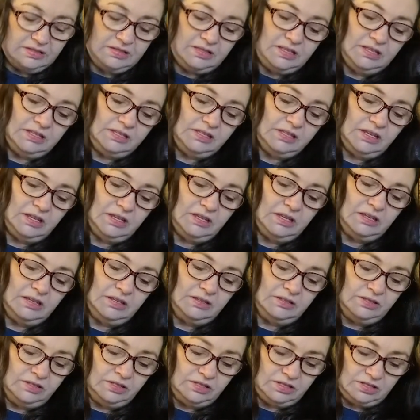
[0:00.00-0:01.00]
This
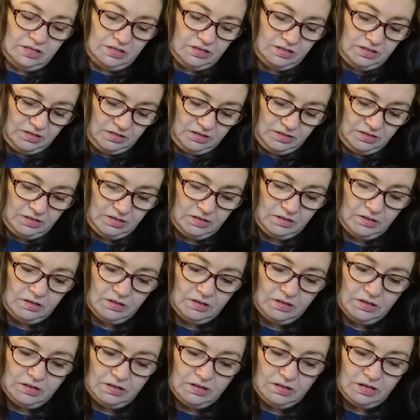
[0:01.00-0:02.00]
is
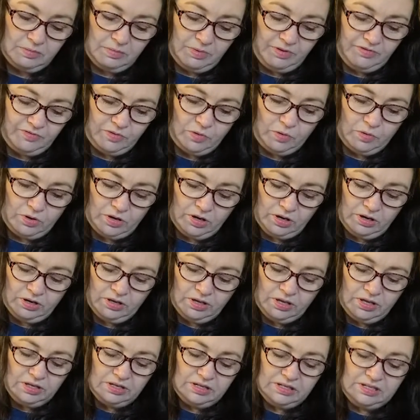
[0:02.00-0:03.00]
number 4,
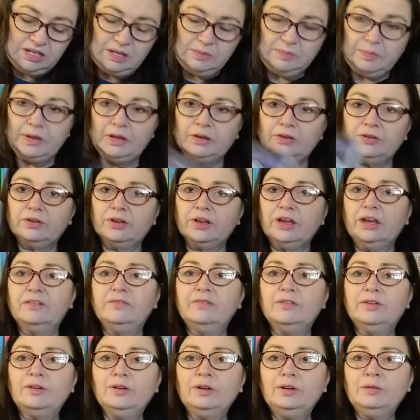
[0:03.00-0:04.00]
Deep
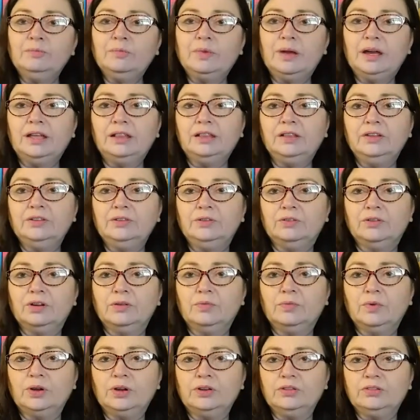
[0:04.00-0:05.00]
Undercover by
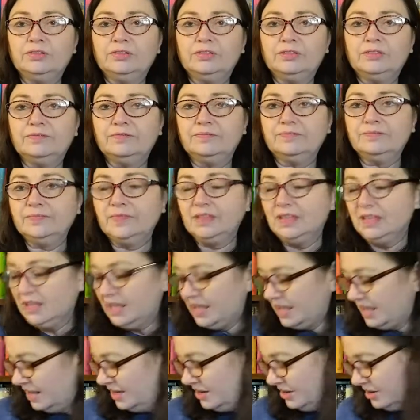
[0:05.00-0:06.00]
Lenora Worth.
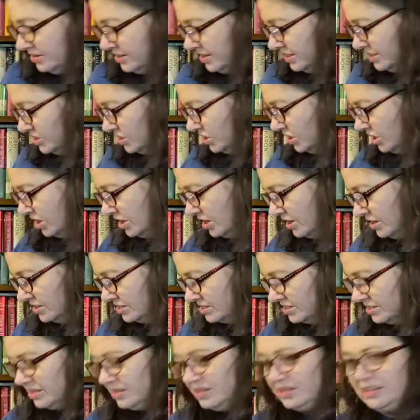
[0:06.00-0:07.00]
And aren't the
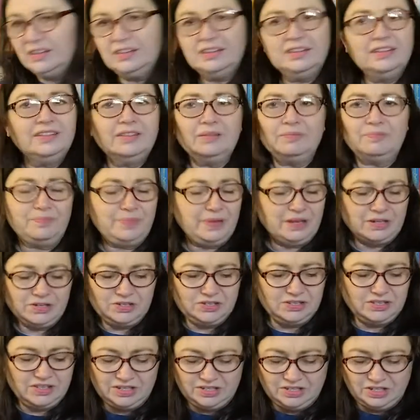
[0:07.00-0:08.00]
dogs on the
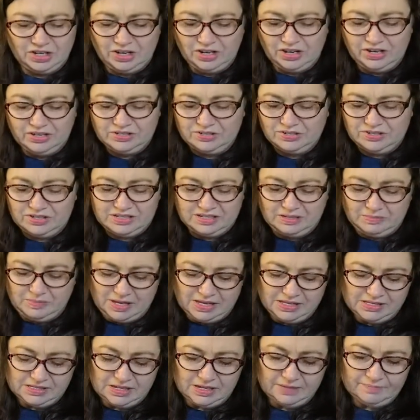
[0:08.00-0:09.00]
pictures of the dogs are just
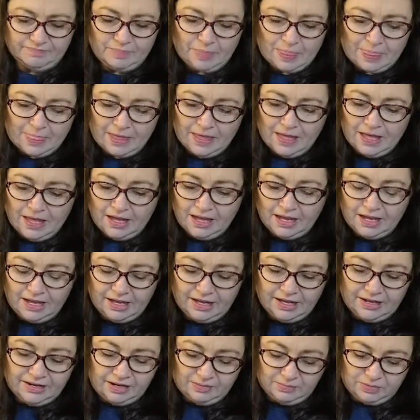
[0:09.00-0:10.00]
amazing.
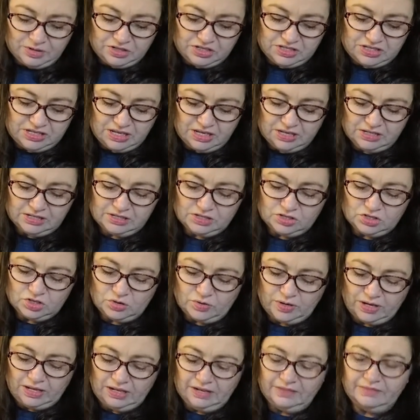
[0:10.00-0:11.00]
Number 6,
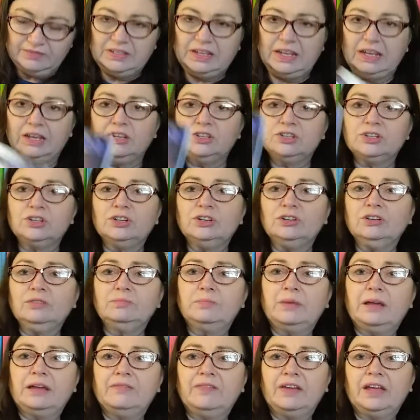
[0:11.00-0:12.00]
Trail of Danger
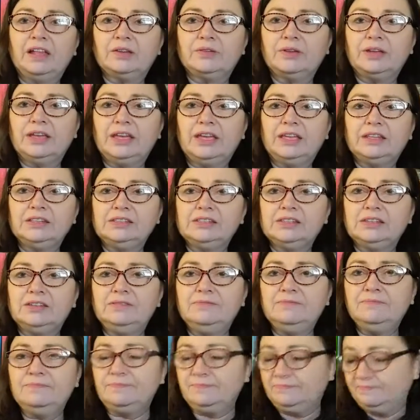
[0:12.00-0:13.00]
by Valerie
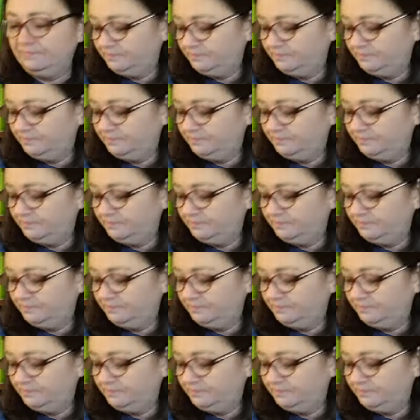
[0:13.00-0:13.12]
Hansen.